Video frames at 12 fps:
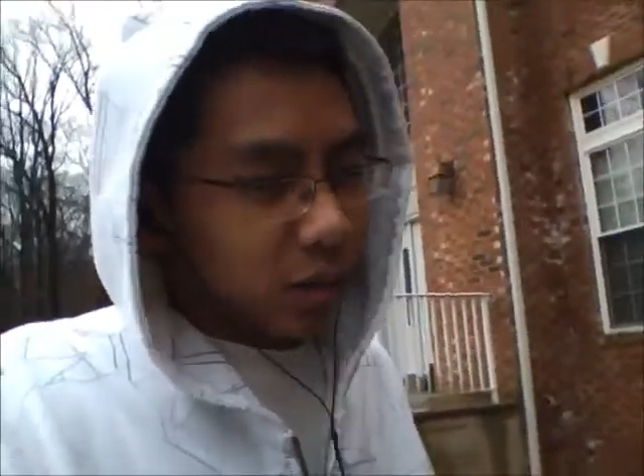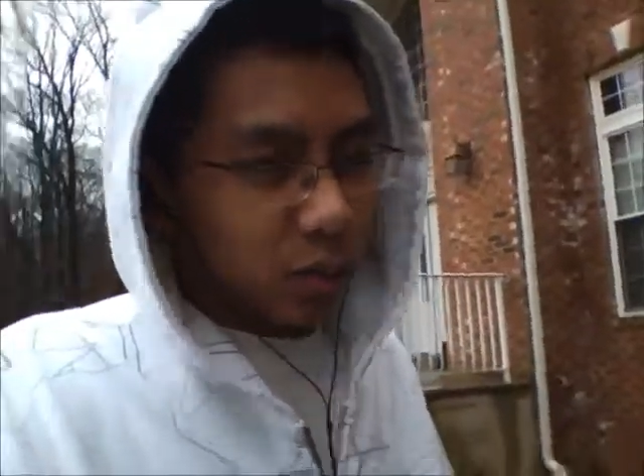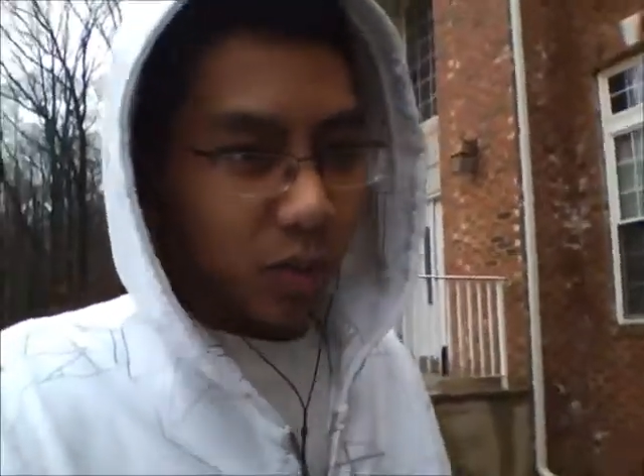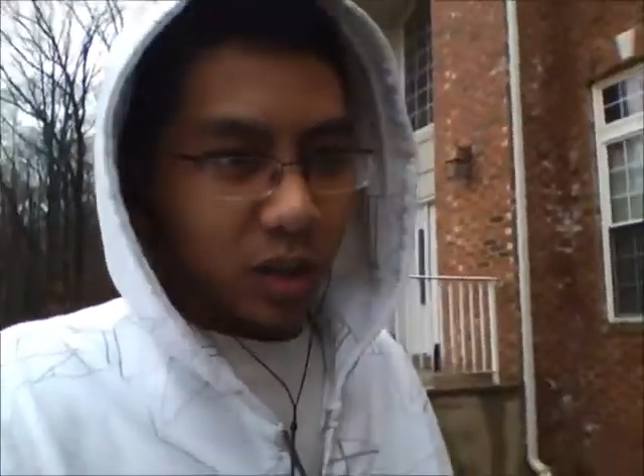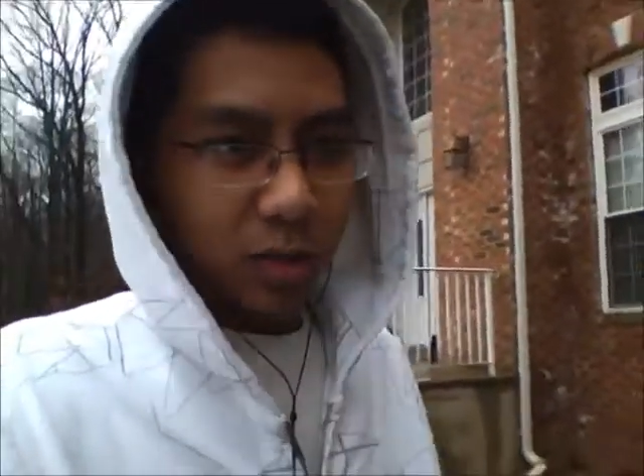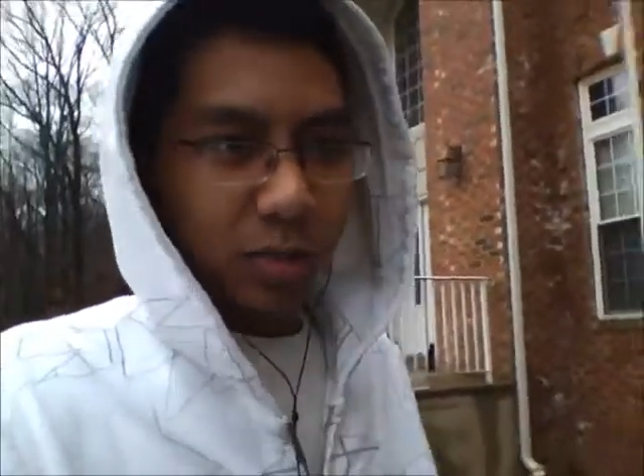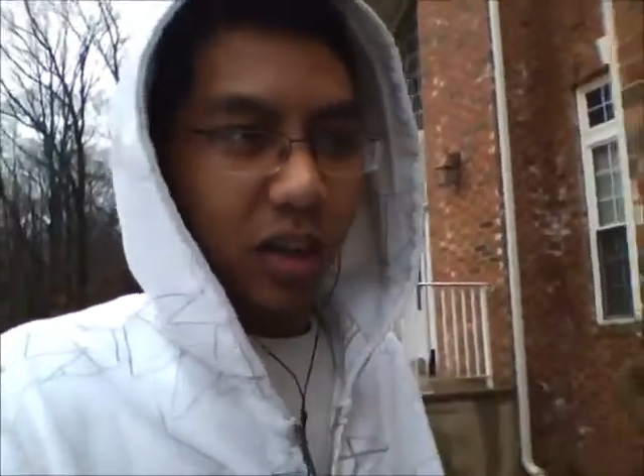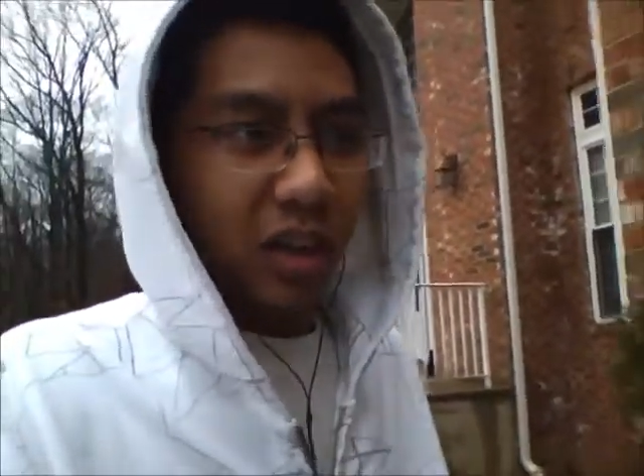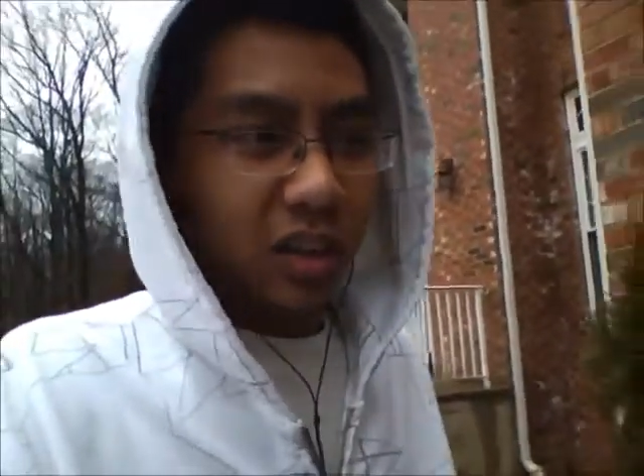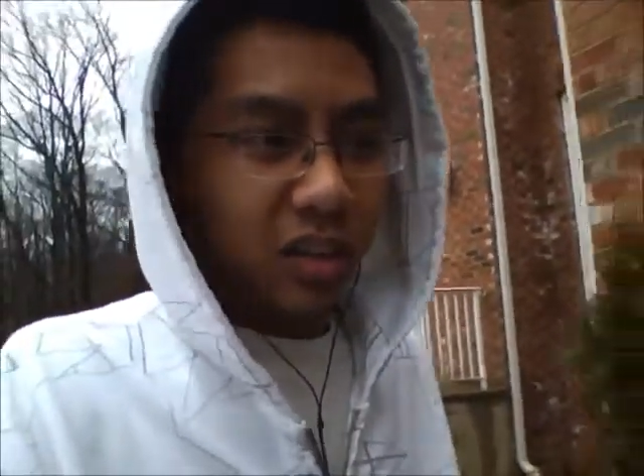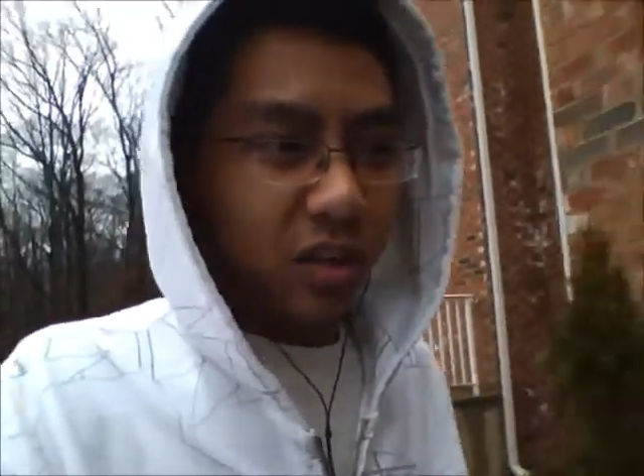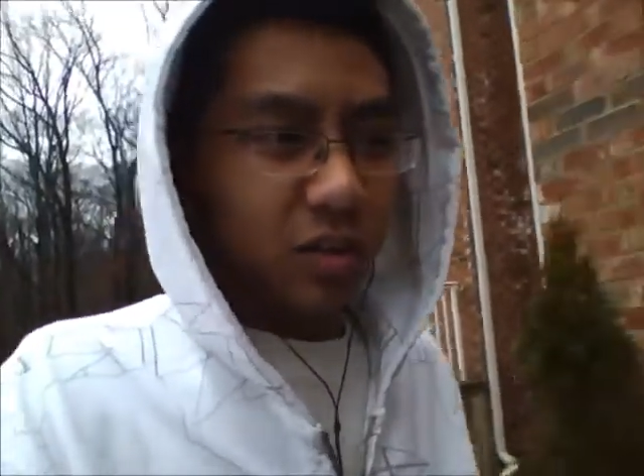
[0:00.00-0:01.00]
We'll explain
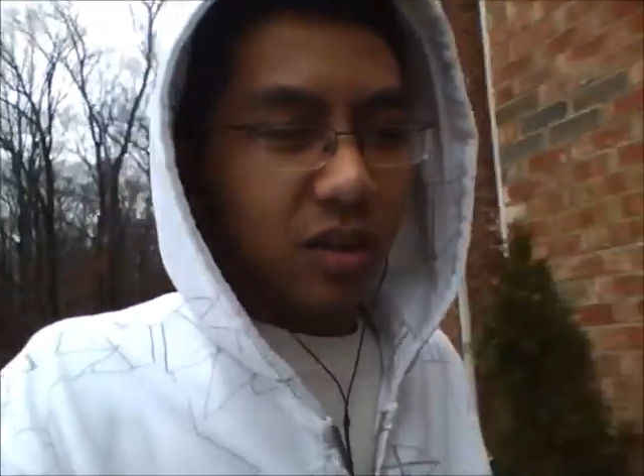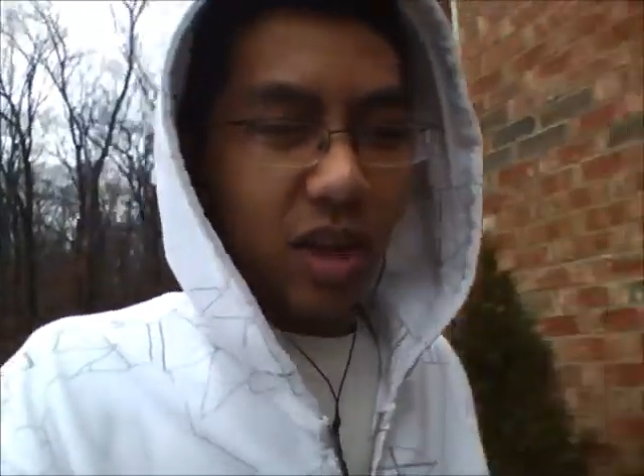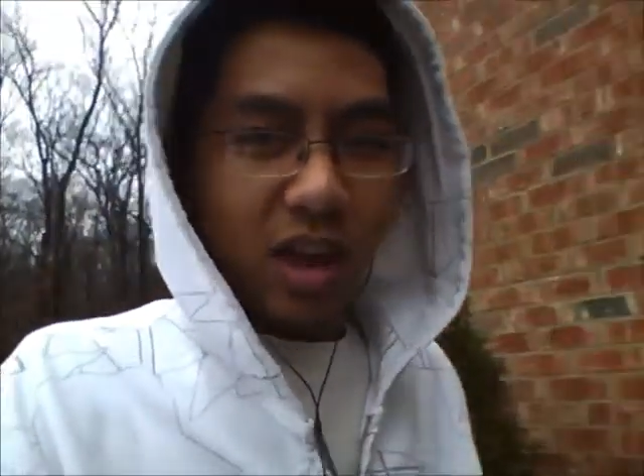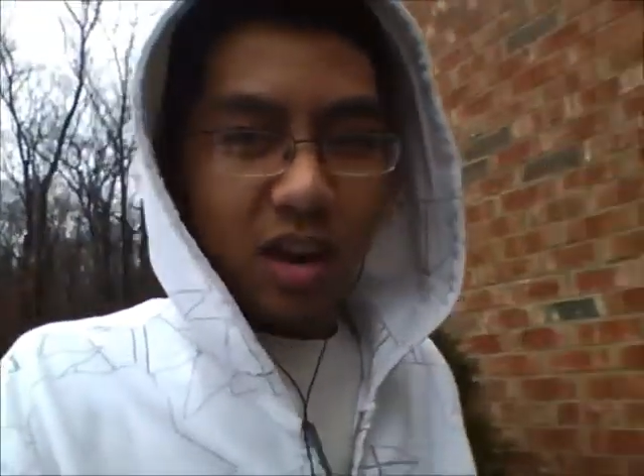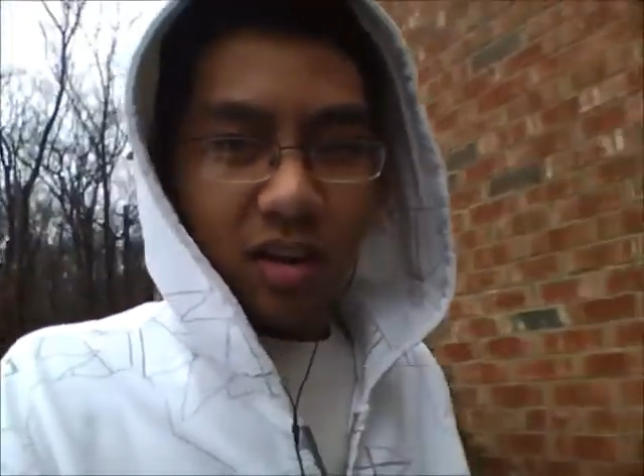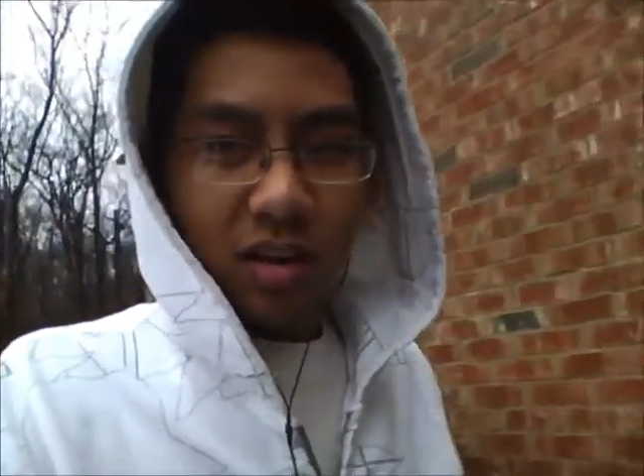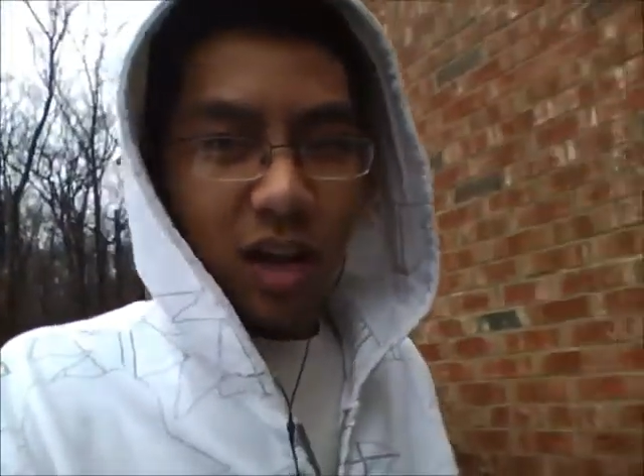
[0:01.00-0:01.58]
it to you then,